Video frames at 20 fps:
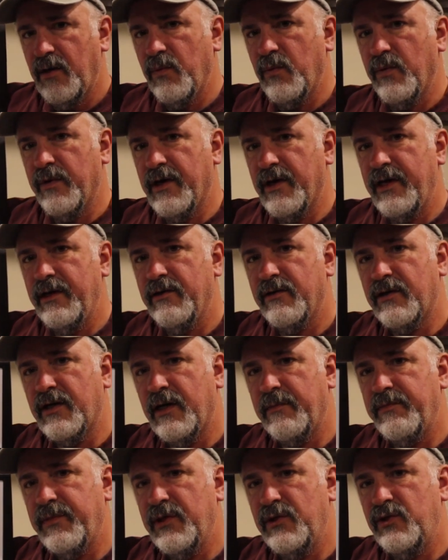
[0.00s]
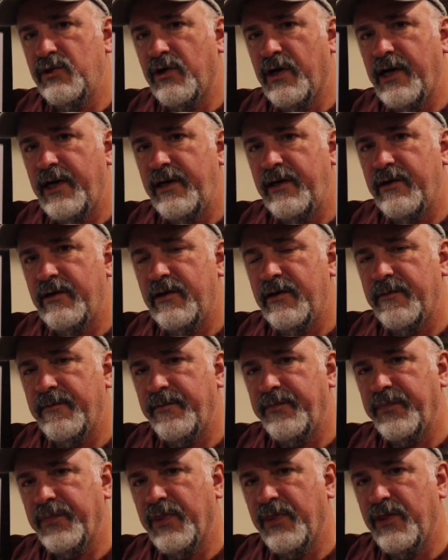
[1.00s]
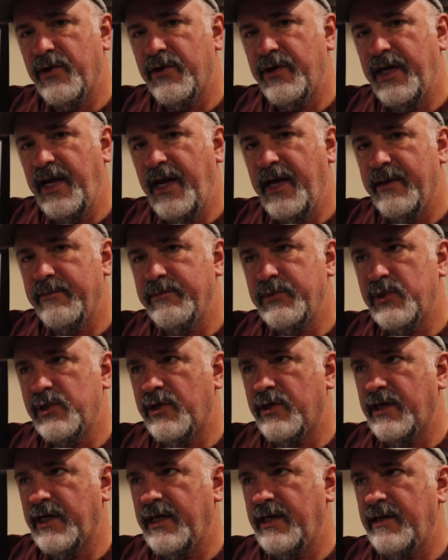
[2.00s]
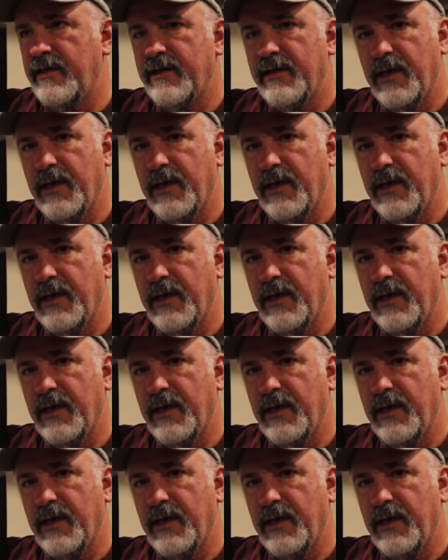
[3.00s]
when I hook up the dryer 30 amp circuit,